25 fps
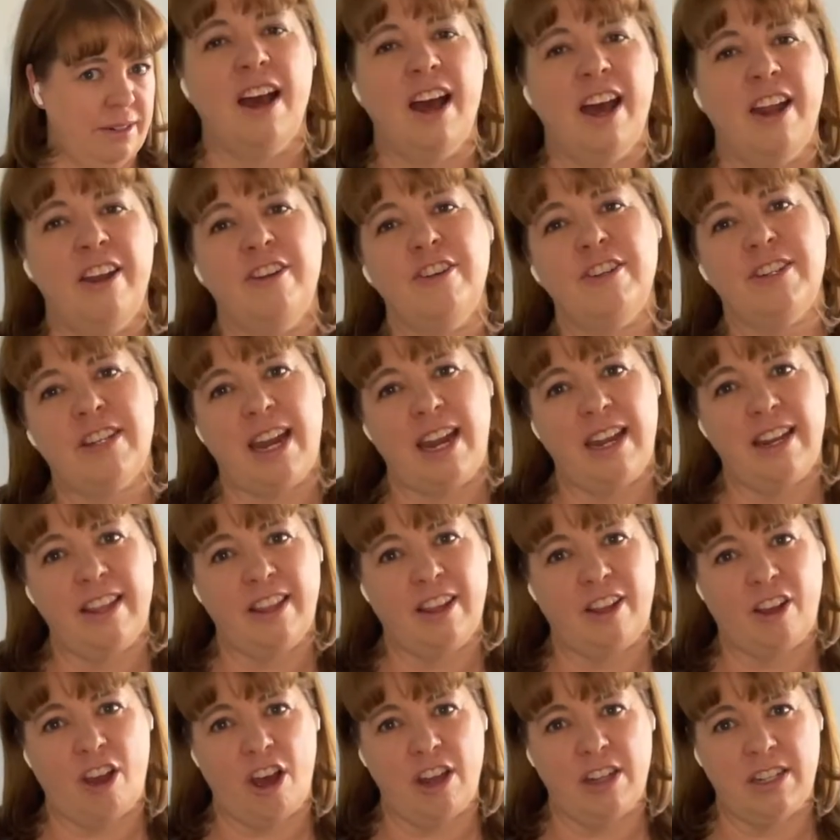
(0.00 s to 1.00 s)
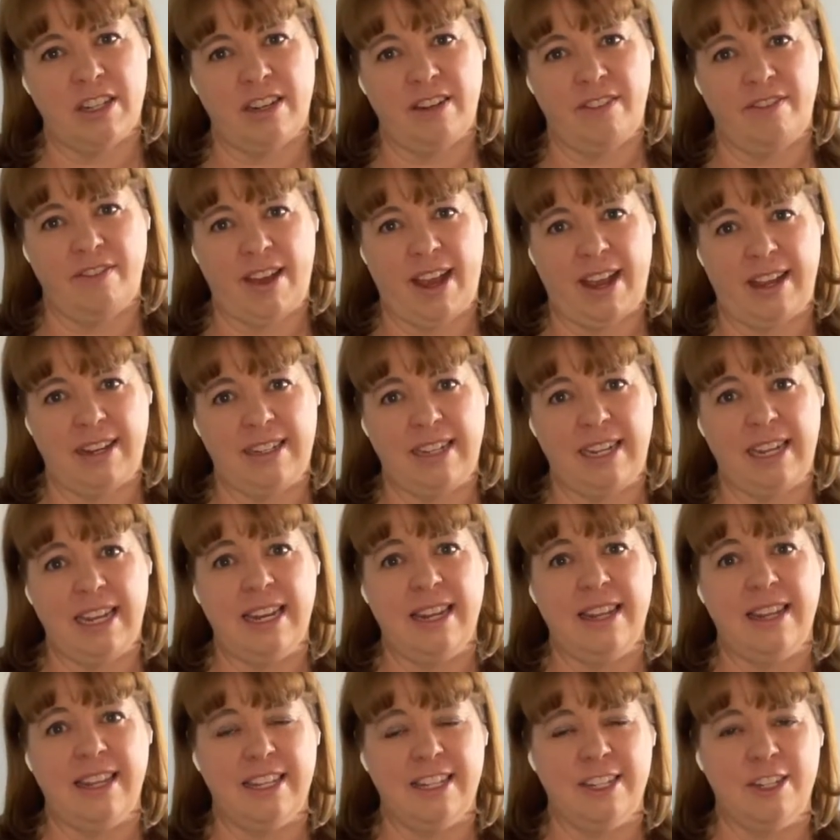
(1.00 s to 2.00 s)
Understanding the cause and effect
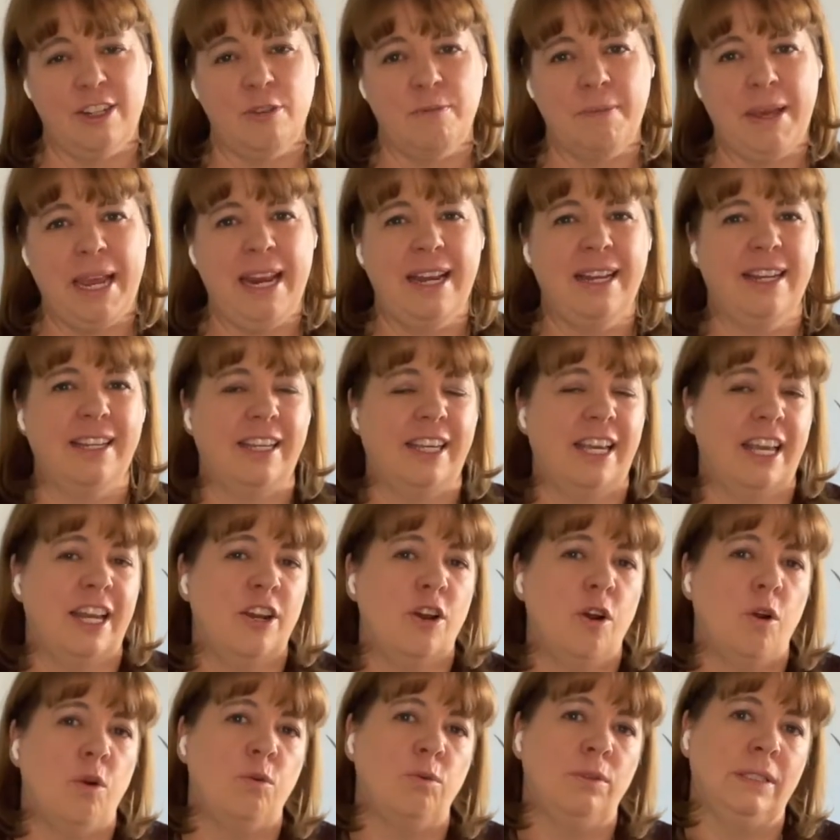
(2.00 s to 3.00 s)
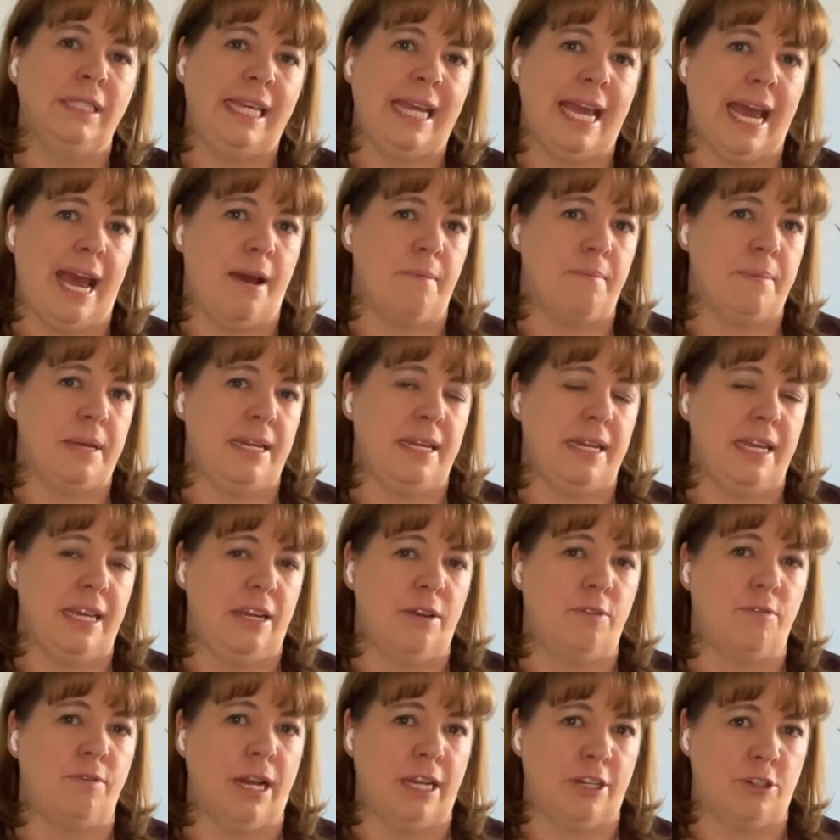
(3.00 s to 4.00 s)
in this domain can only happen
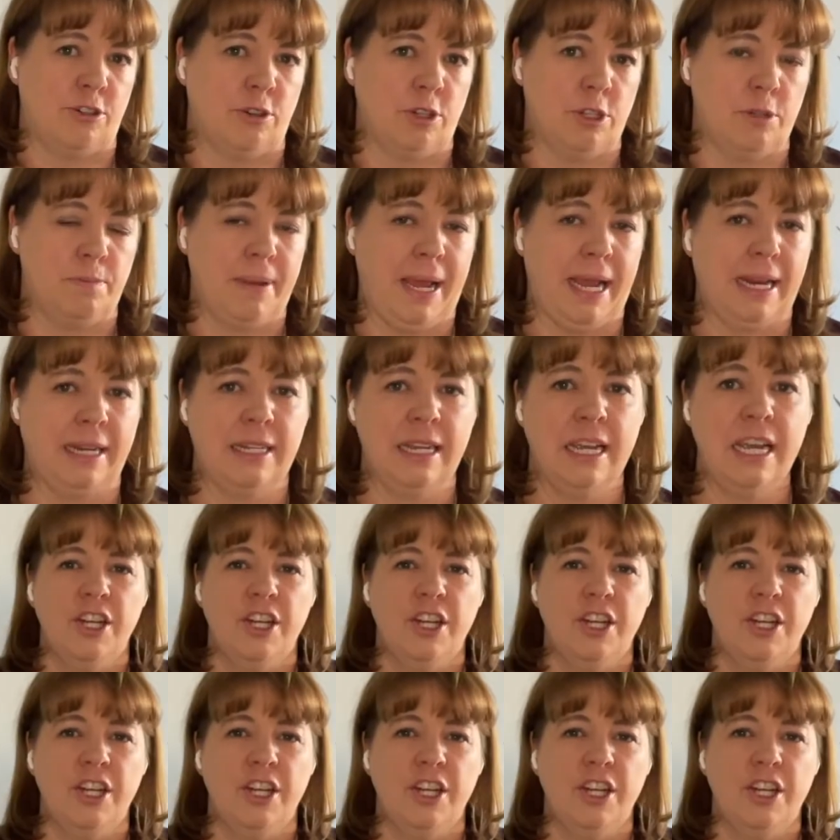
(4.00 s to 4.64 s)
in retrospect.